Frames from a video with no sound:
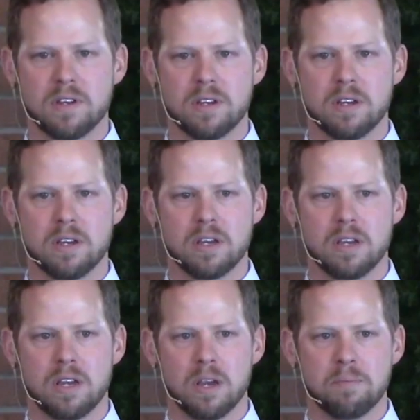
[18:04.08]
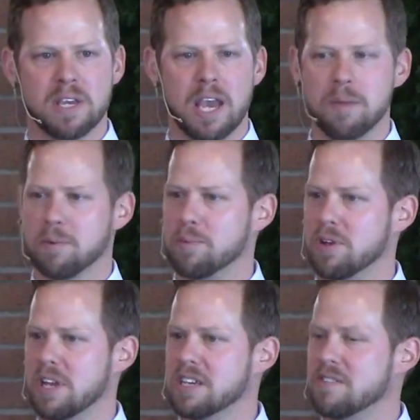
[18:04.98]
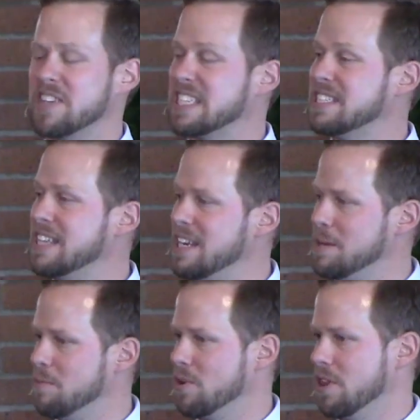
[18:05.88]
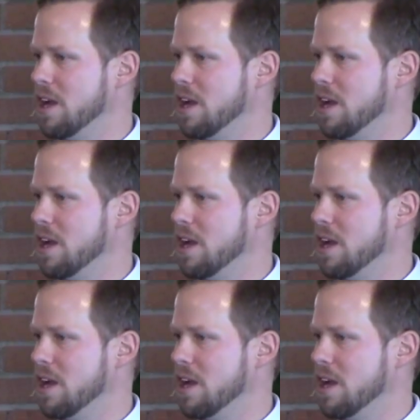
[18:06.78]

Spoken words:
and be capable of even extending it.